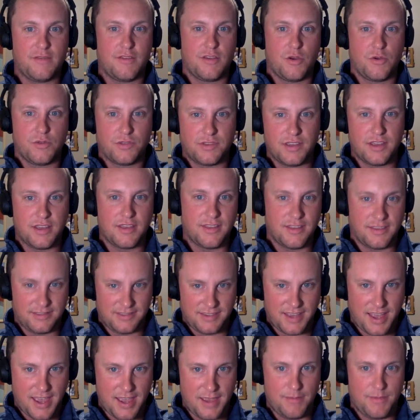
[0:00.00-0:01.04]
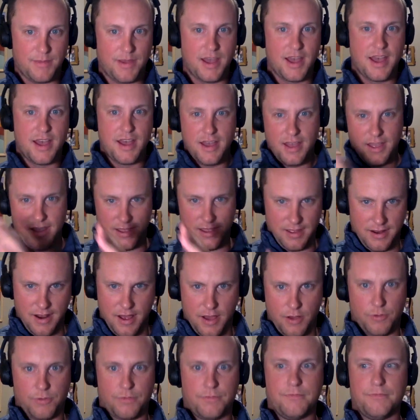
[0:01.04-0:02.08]
even though it's in the same
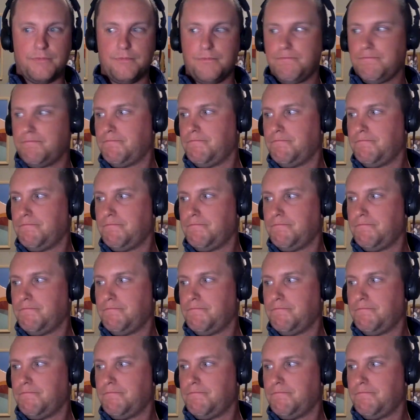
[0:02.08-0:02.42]
you know